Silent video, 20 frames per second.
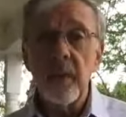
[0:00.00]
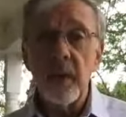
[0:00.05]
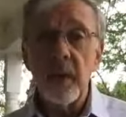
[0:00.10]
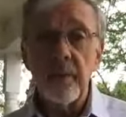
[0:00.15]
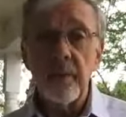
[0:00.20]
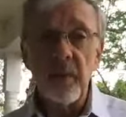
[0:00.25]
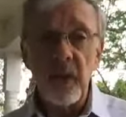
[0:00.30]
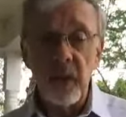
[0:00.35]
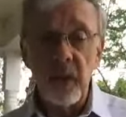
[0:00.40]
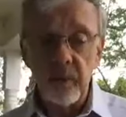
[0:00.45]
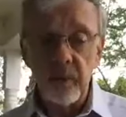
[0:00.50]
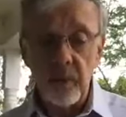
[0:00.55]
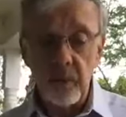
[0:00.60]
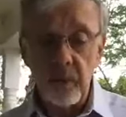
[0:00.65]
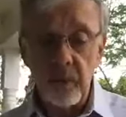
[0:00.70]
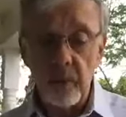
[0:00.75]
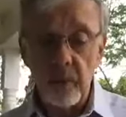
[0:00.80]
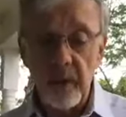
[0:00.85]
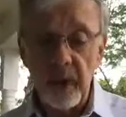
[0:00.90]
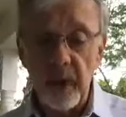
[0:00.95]
I'm thankful
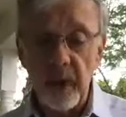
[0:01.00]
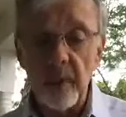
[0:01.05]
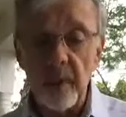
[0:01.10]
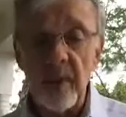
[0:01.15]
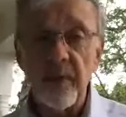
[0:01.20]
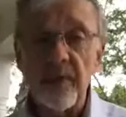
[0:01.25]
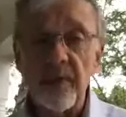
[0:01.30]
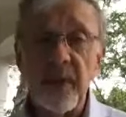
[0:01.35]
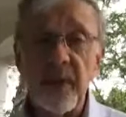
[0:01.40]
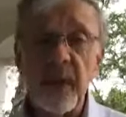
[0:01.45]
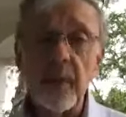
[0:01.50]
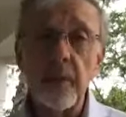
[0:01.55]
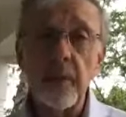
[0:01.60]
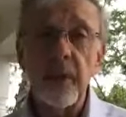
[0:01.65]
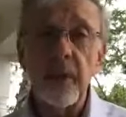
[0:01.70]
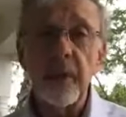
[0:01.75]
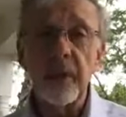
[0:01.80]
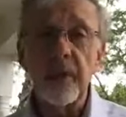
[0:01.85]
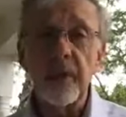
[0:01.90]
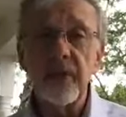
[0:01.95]
nobody in my
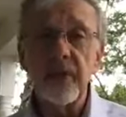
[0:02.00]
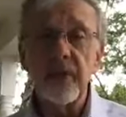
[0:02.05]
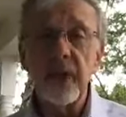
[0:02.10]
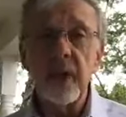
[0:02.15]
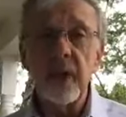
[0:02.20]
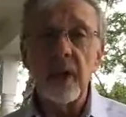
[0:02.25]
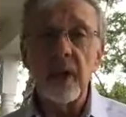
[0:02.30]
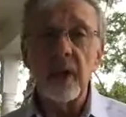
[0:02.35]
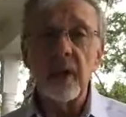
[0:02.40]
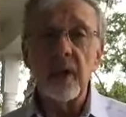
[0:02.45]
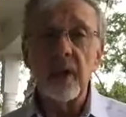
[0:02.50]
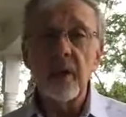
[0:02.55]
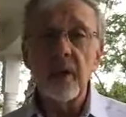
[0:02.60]
family is sick